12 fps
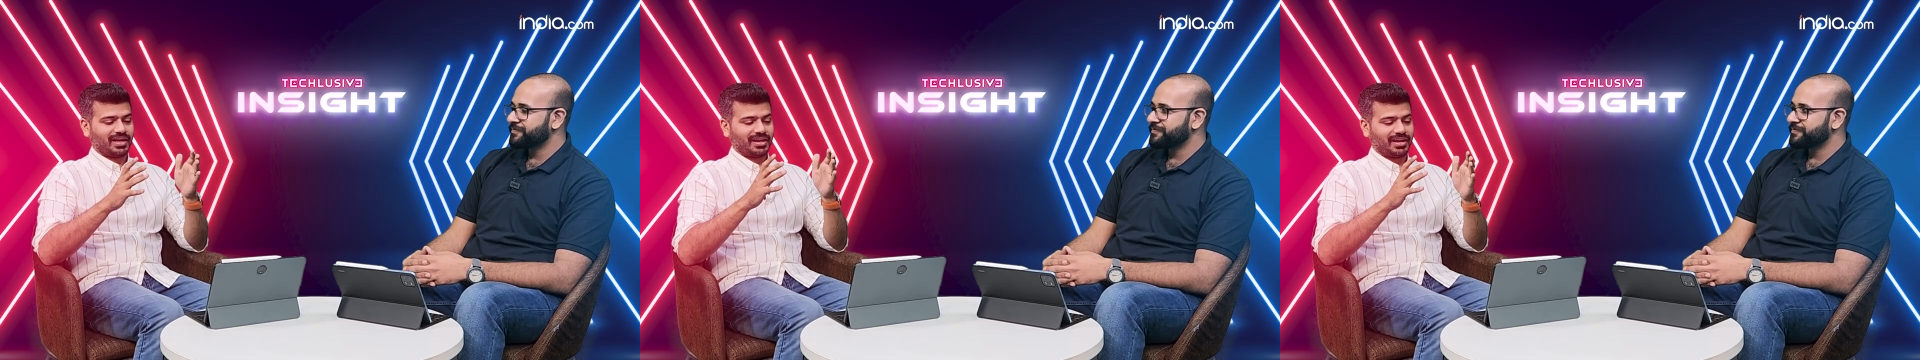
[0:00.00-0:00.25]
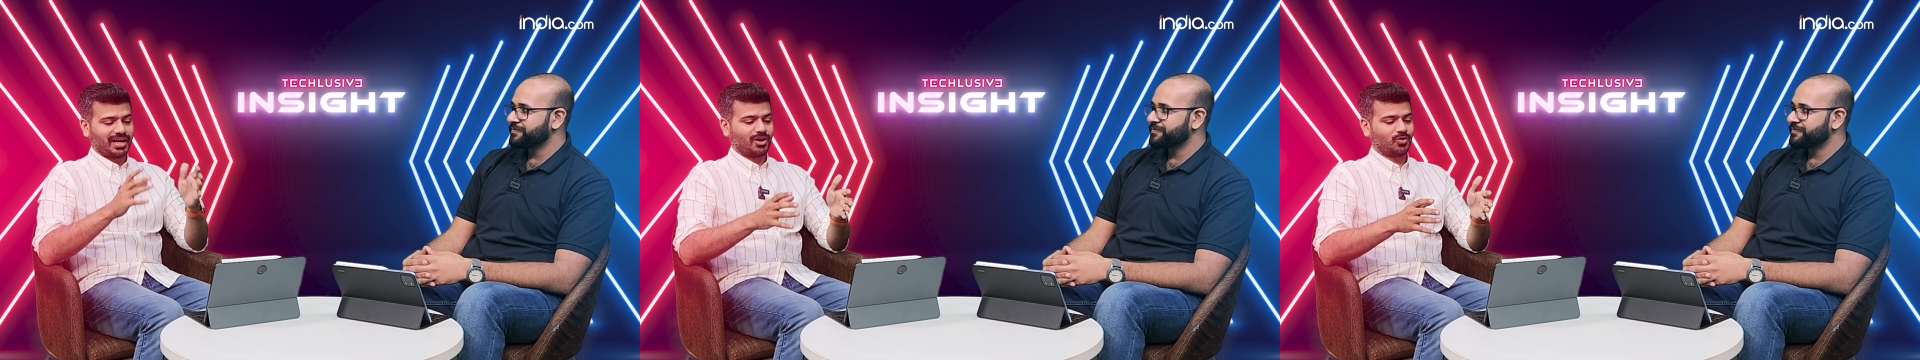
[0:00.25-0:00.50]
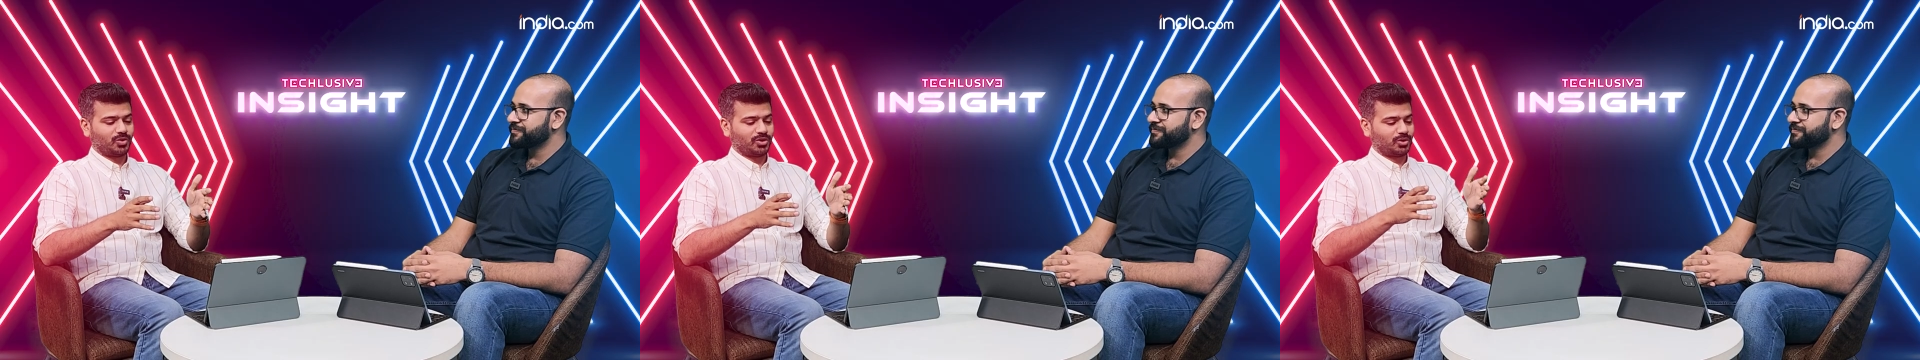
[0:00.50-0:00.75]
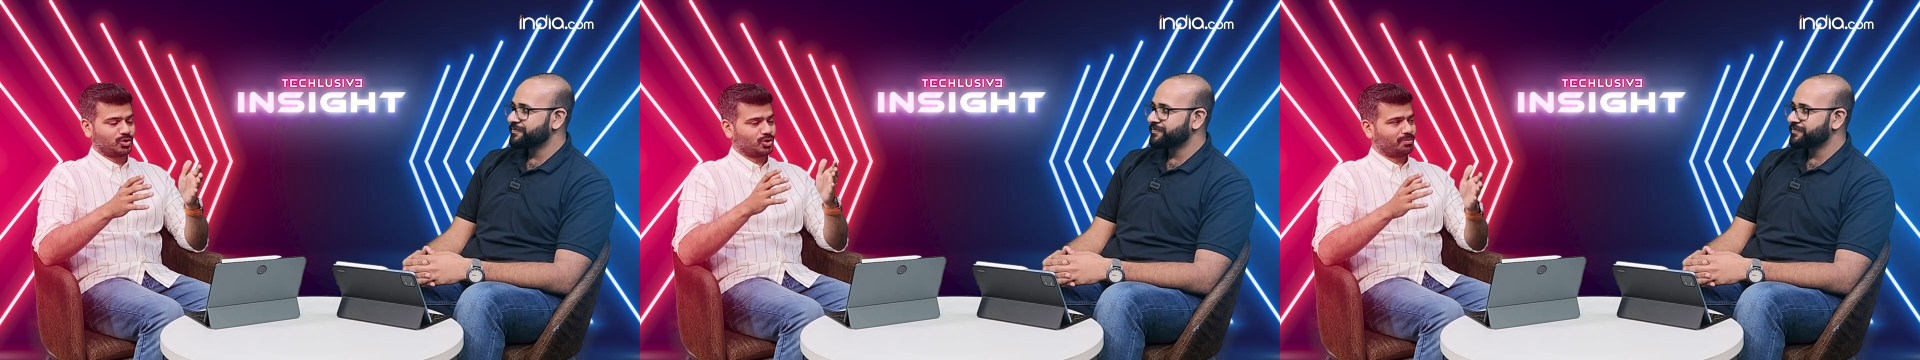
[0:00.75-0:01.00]
Speaker 1: Now
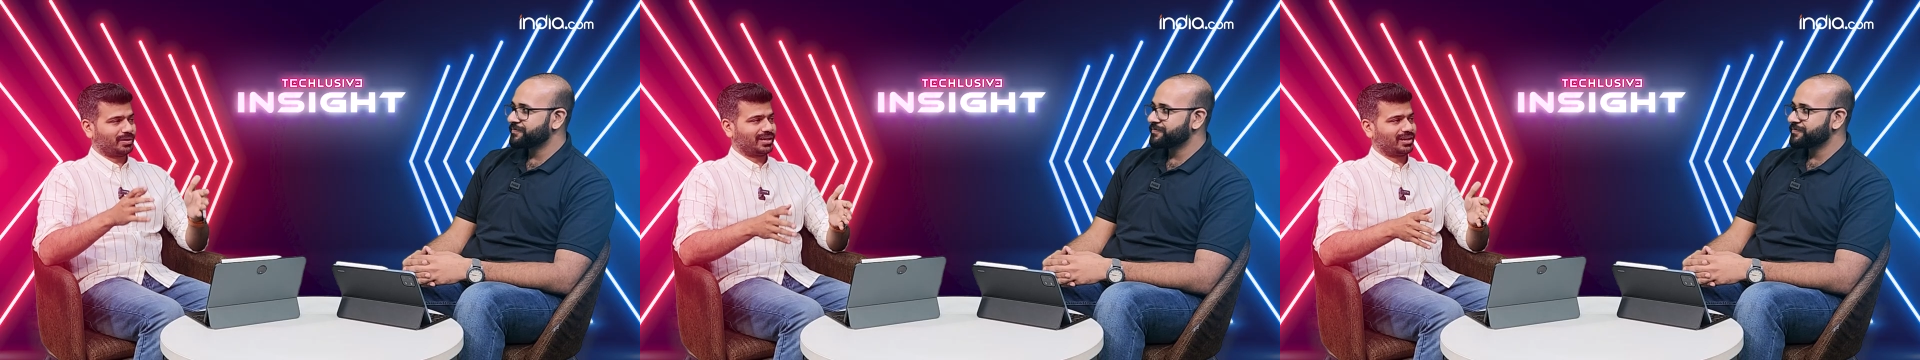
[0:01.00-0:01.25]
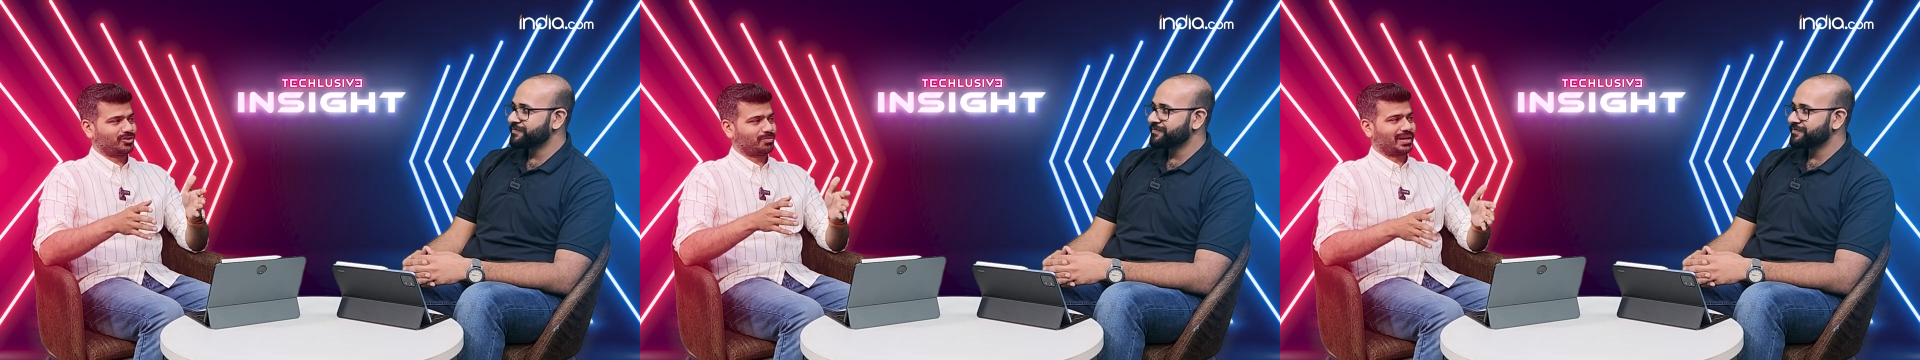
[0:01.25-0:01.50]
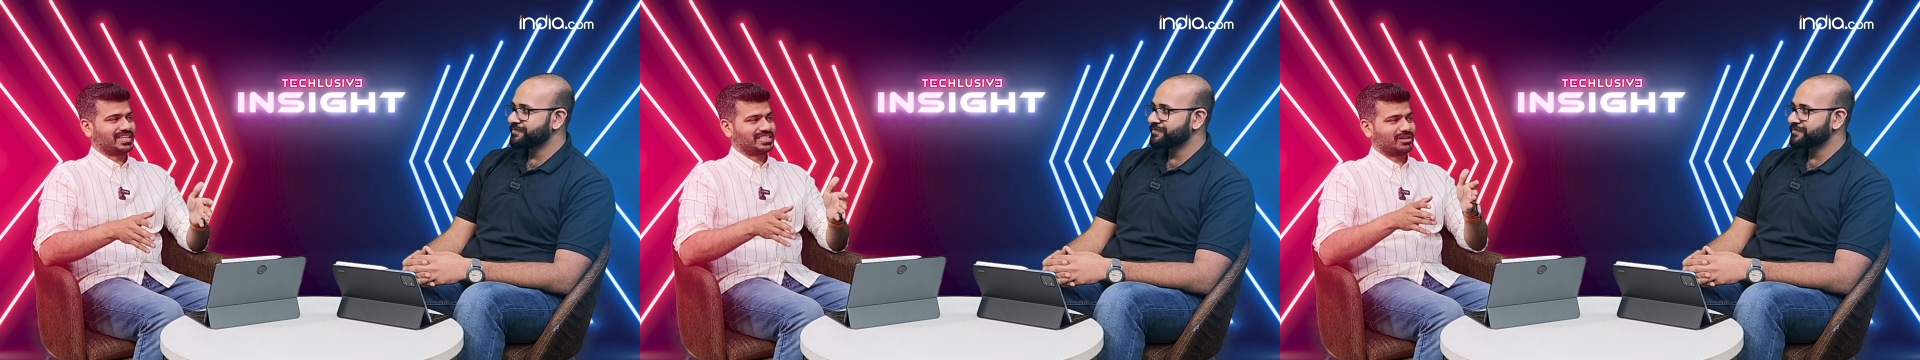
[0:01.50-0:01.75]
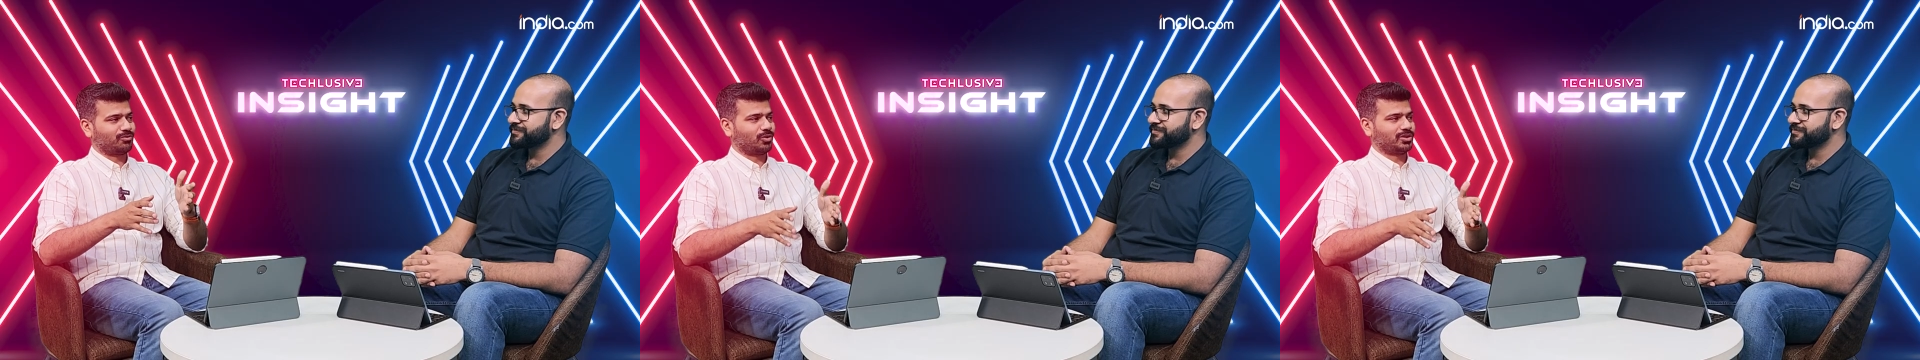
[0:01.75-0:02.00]
you should break down the
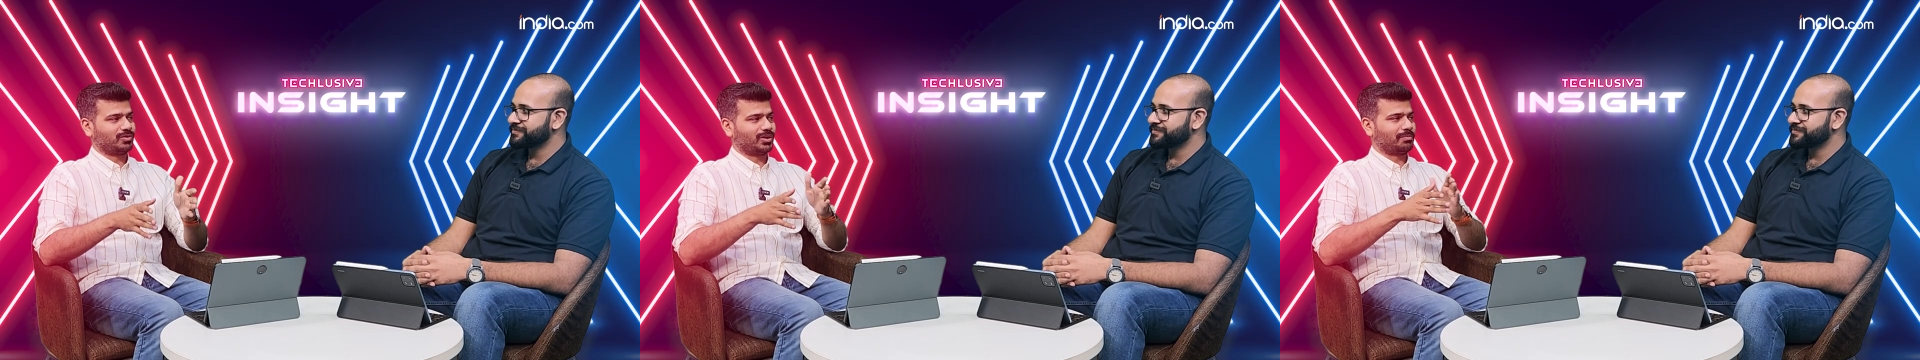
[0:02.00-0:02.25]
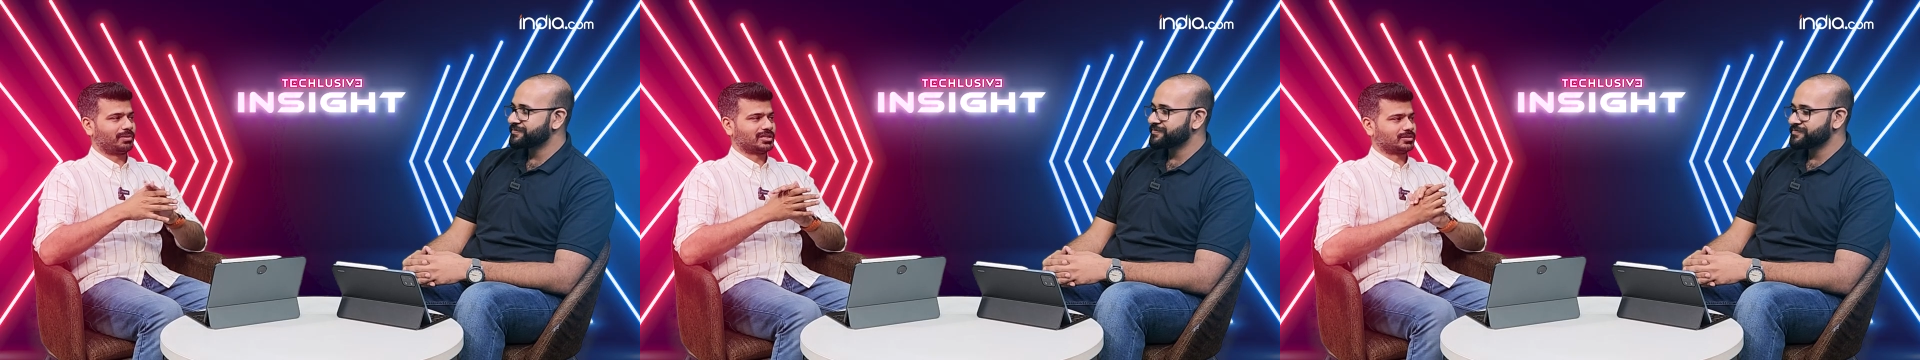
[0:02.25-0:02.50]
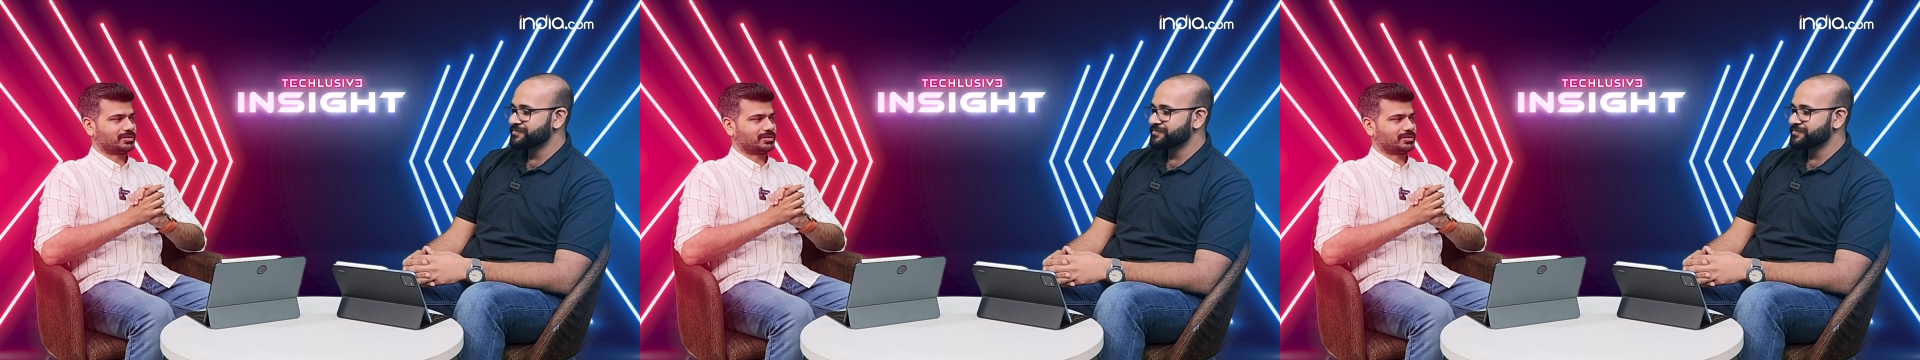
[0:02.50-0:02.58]
pricing for the OnePlus